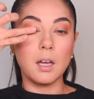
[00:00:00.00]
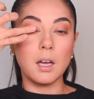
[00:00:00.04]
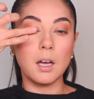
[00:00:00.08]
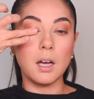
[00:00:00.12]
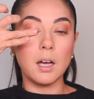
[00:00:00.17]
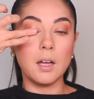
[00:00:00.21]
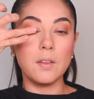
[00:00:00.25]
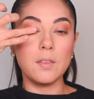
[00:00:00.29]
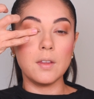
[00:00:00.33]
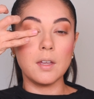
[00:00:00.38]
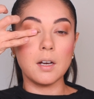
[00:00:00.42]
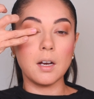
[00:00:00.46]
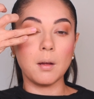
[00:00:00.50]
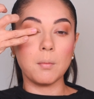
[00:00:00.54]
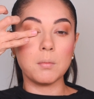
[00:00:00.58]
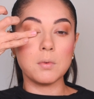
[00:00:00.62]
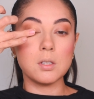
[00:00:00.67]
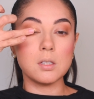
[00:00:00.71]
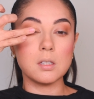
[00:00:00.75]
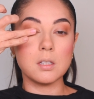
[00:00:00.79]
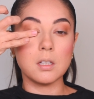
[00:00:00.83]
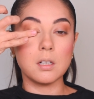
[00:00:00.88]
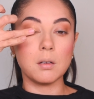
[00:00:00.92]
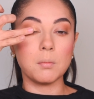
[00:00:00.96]
and then I'm
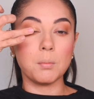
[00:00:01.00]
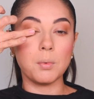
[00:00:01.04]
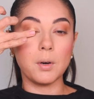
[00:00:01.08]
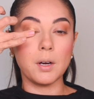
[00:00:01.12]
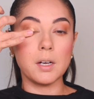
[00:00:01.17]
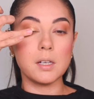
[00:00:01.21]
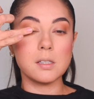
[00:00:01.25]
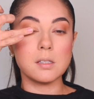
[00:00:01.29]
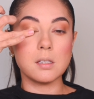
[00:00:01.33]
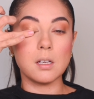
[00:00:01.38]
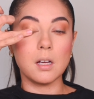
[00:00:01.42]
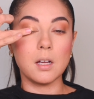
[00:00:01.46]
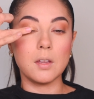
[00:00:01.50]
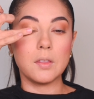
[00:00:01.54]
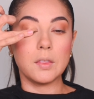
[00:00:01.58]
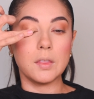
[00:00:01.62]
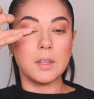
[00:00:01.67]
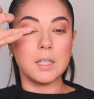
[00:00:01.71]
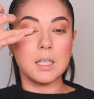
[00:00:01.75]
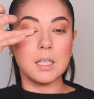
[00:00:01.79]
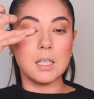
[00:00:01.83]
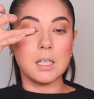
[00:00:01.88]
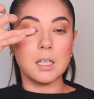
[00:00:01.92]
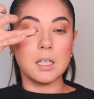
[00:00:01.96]
just going to press on
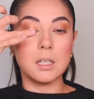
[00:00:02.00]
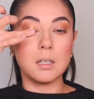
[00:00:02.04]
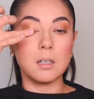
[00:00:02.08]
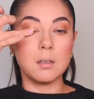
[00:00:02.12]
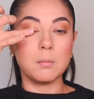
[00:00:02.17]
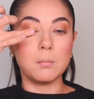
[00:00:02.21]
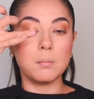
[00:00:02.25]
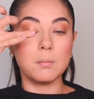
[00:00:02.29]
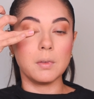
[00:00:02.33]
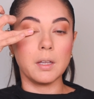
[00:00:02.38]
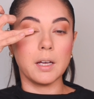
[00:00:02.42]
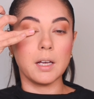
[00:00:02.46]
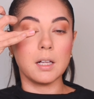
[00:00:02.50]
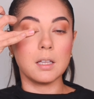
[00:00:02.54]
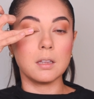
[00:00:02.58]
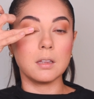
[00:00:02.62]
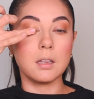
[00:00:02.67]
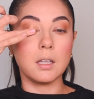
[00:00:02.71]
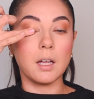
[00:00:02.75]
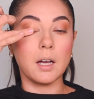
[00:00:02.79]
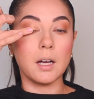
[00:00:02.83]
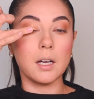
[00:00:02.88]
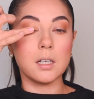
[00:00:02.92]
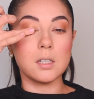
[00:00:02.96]
the like
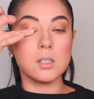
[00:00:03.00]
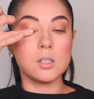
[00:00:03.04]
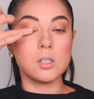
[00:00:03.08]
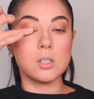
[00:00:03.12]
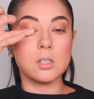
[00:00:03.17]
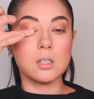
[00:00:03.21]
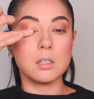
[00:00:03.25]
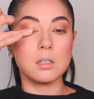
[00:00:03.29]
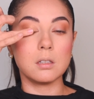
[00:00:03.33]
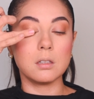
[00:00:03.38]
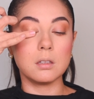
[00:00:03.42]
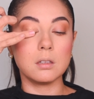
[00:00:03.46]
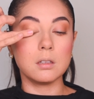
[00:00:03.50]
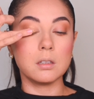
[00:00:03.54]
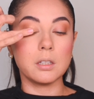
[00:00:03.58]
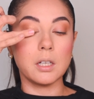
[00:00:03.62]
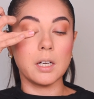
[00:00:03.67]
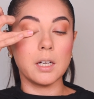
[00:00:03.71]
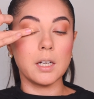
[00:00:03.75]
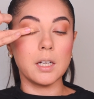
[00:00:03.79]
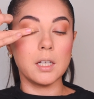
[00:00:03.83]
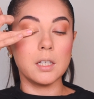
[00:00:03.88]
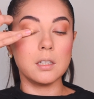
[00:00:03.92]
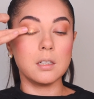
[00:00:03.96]
lash
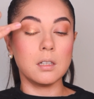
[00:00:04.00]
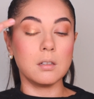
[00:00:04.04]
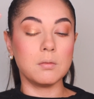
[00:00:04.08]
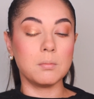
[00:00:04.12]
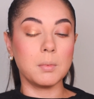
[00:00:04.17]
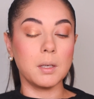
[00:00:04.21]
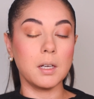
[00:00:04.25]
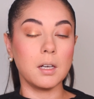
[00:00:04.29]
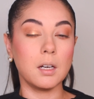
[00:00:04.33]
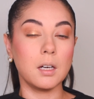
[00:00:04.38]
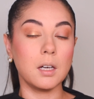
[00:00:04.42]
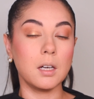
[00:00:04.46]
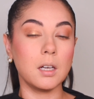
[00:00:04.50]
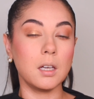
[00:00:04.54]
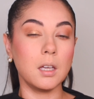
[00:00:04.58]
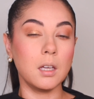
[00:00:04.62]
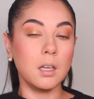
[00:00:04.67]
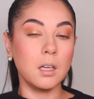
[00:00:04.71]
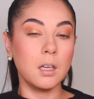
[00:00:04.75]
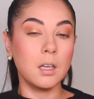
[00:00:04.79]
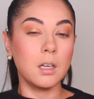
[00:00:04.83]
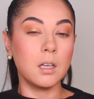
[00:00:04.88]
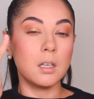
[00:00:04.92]
line of my eye